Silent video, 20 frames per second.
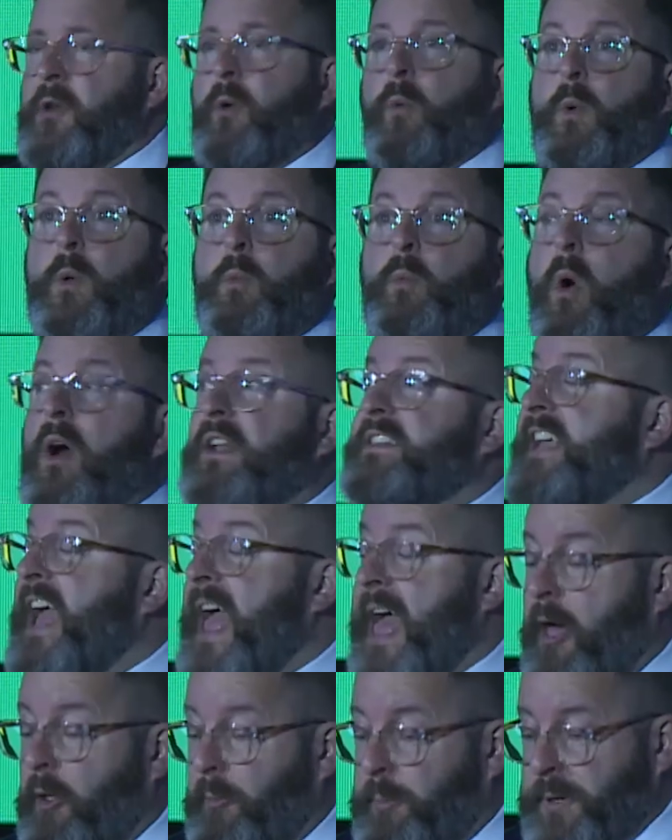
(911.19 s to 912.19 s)
We want to
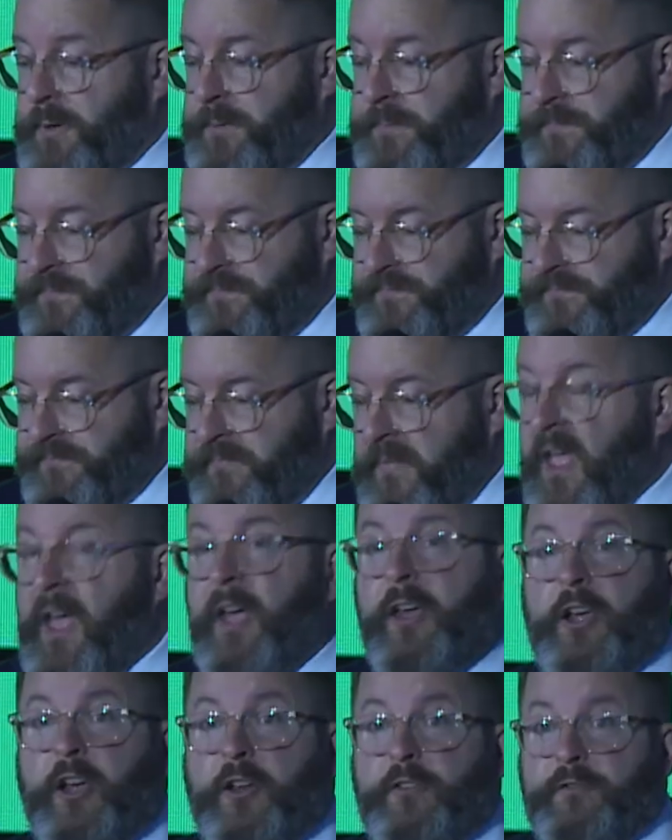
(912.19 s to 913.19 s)
help,
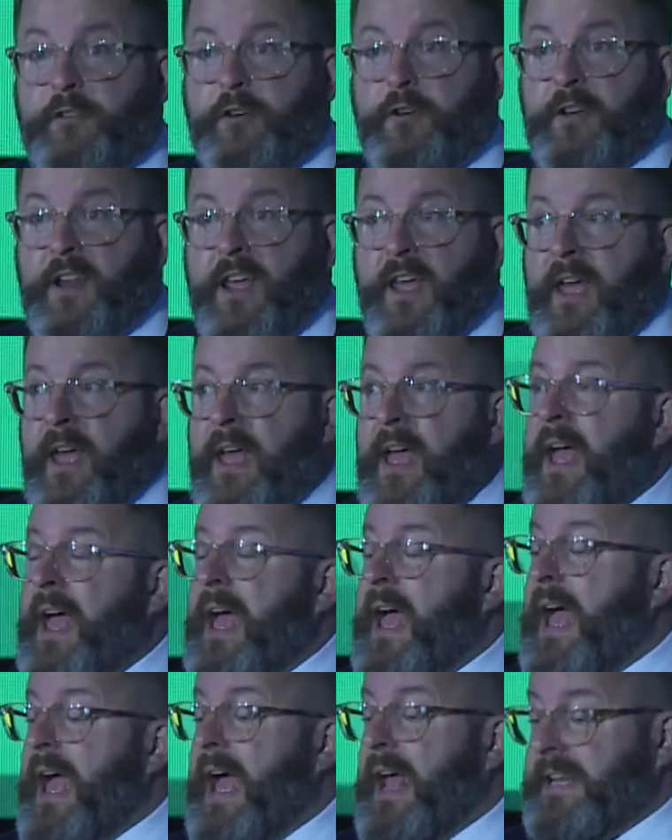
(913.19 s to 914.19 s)
convert,
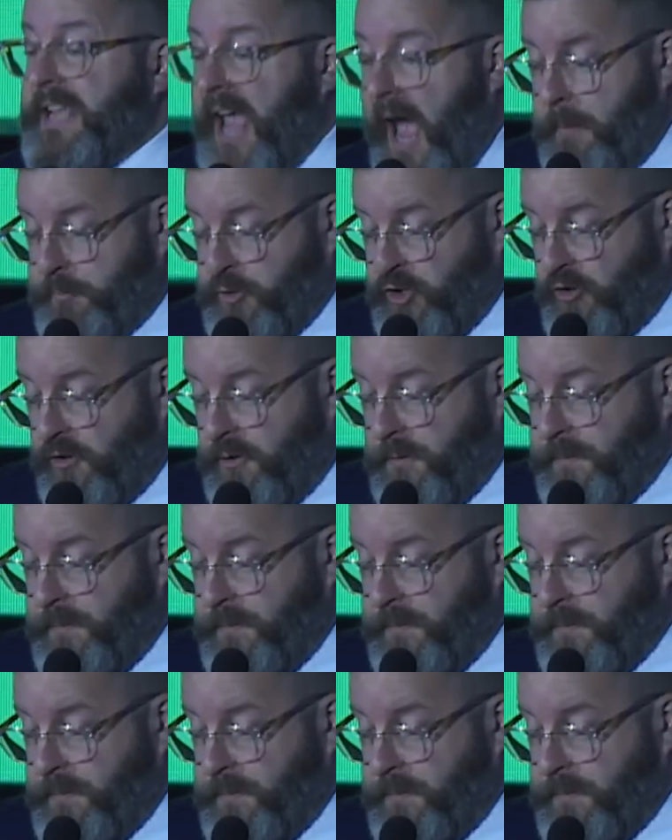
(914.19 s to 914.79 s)
and capture.